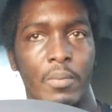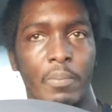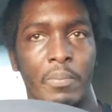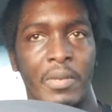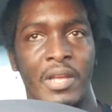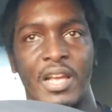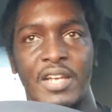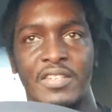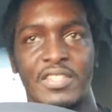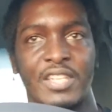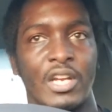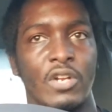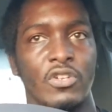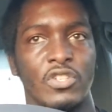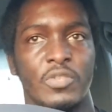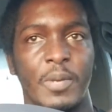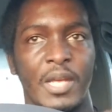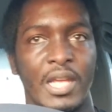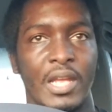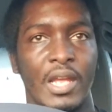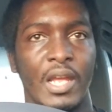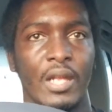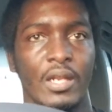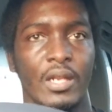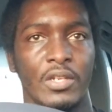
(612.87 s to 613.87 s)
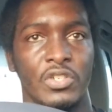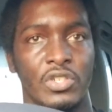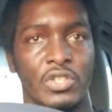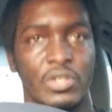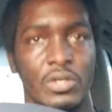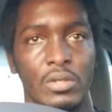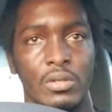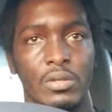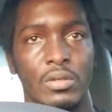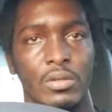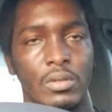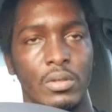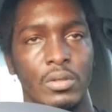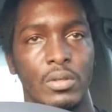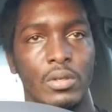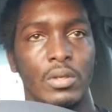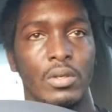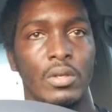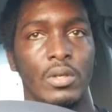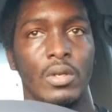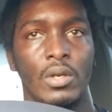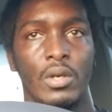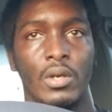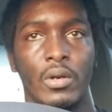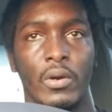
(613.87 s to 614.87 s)
Because they don't speak English,
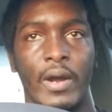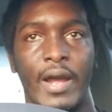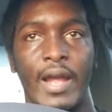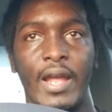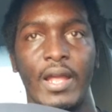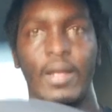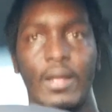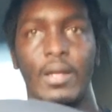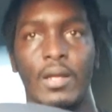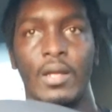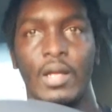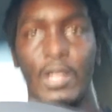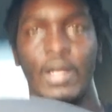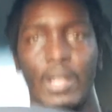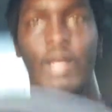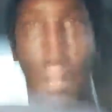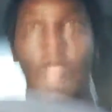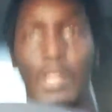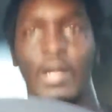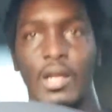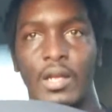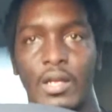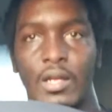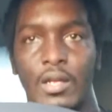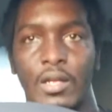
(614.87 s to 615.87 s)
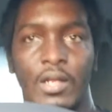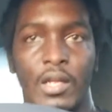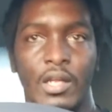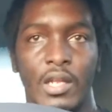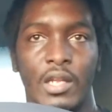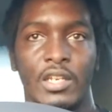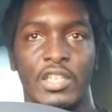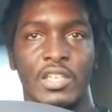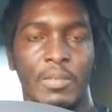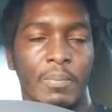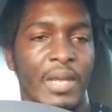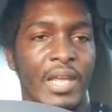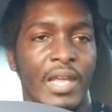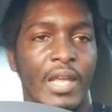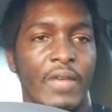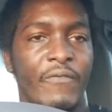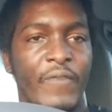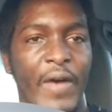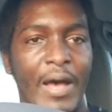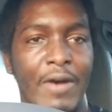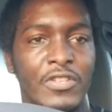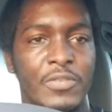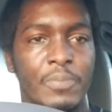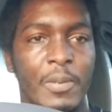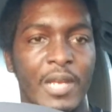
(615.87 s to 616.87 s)
right? To me, if
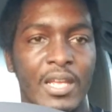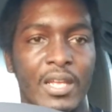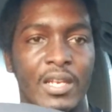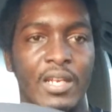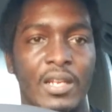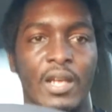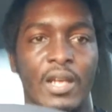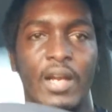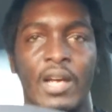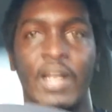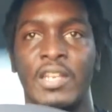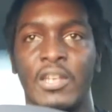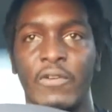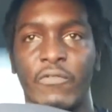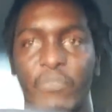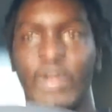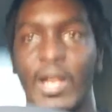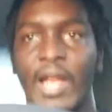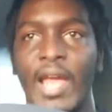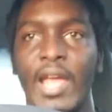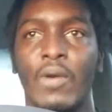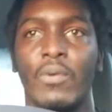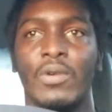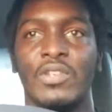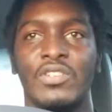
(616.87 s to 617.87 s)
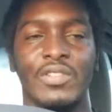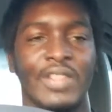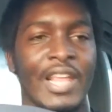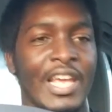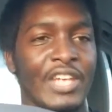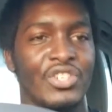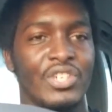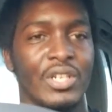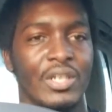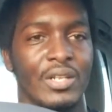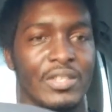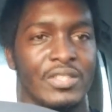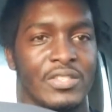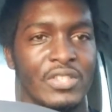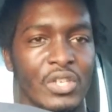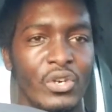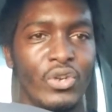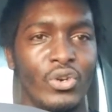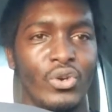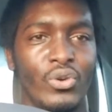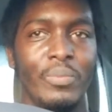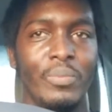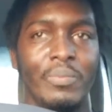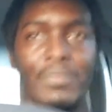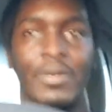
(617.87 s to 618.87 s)
I was speaking a different language, that should
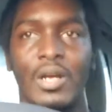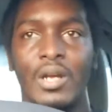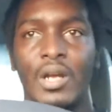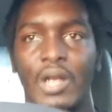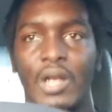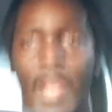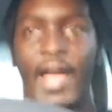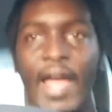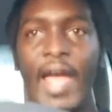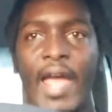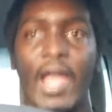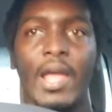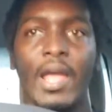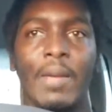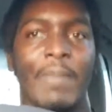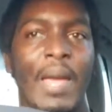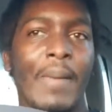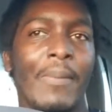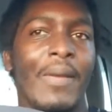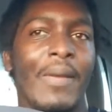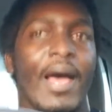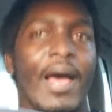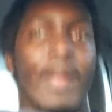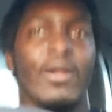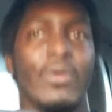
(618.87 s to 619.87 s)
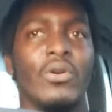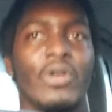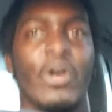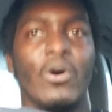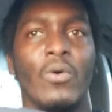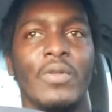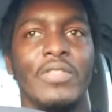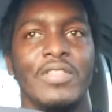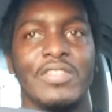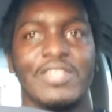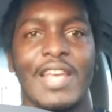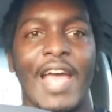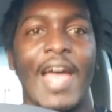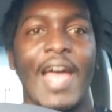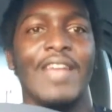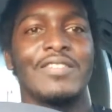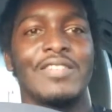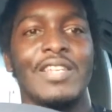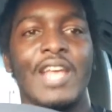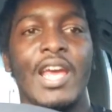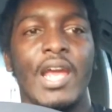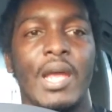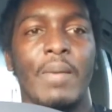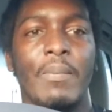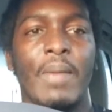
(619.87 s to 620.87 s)
assume, hey, maybe I don't know what this guy's
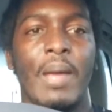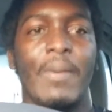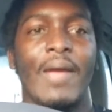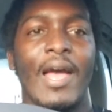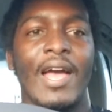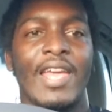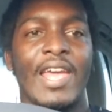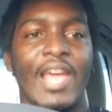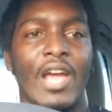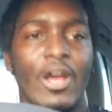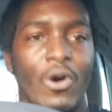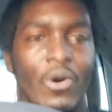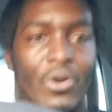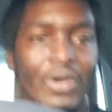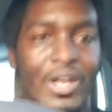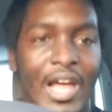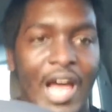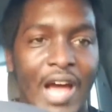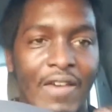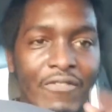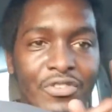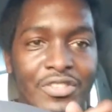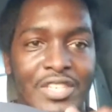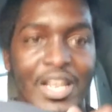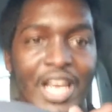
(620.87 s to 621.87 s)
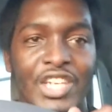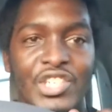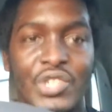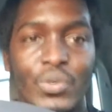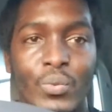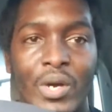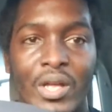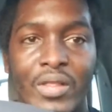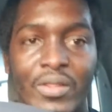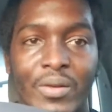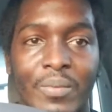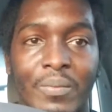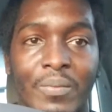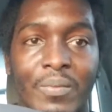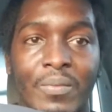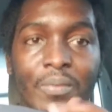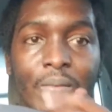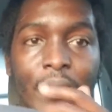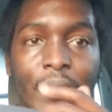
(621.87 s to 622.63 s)
saying. Maybe I can't hold a conversation with him.